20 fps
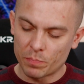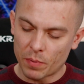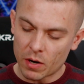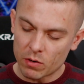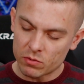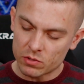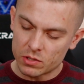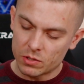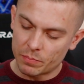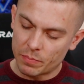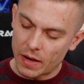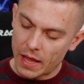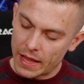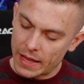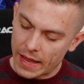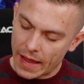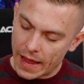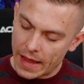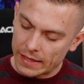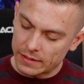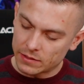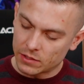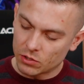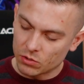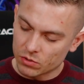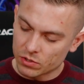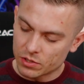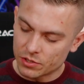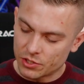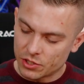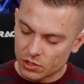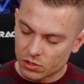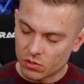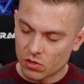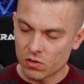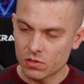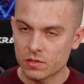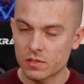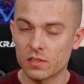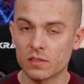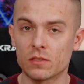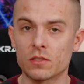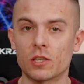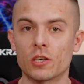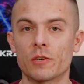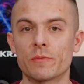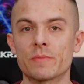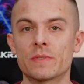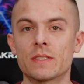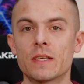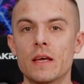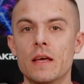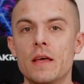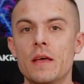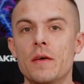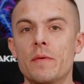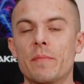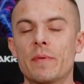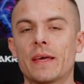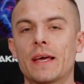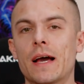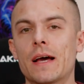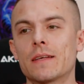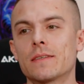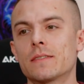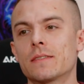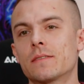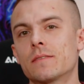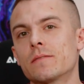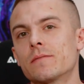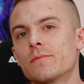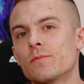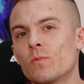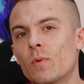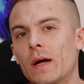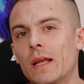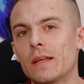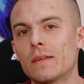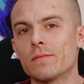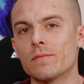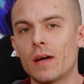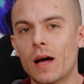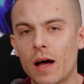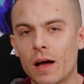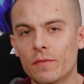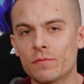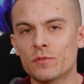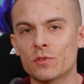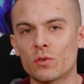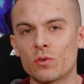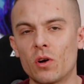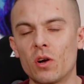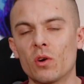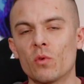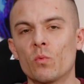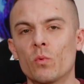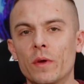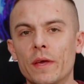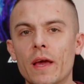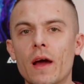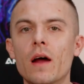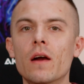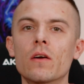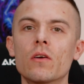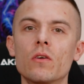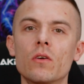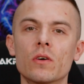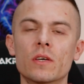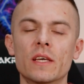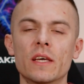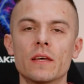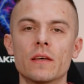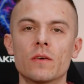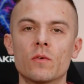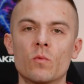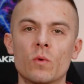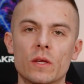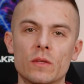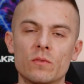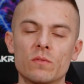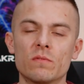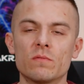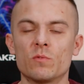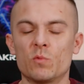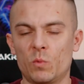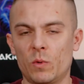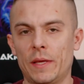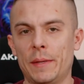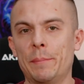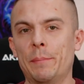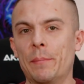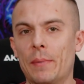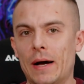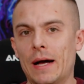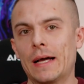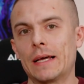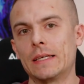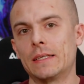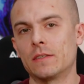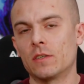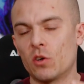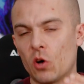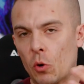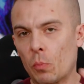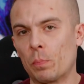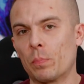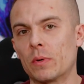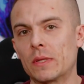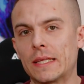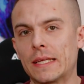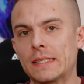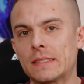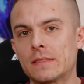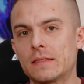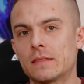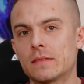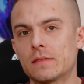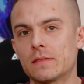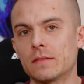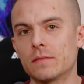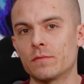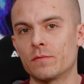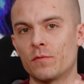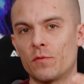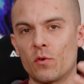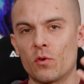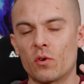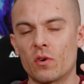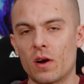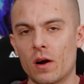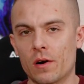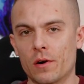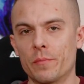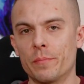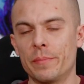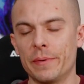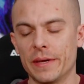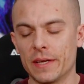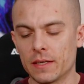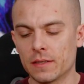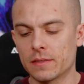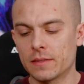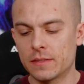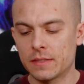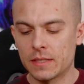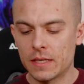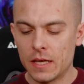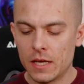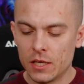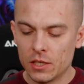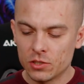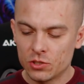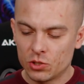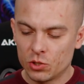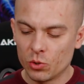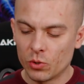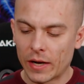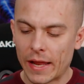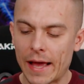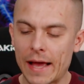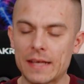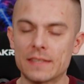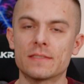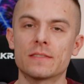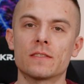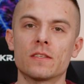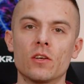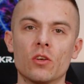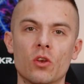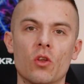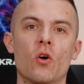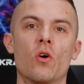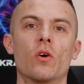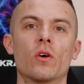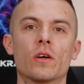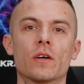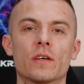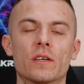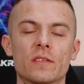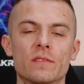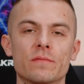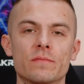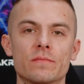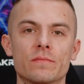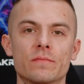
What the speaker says: power supply and usage in constant terms, because, well, after all, we are looking, when we buy components for our builds, to last longer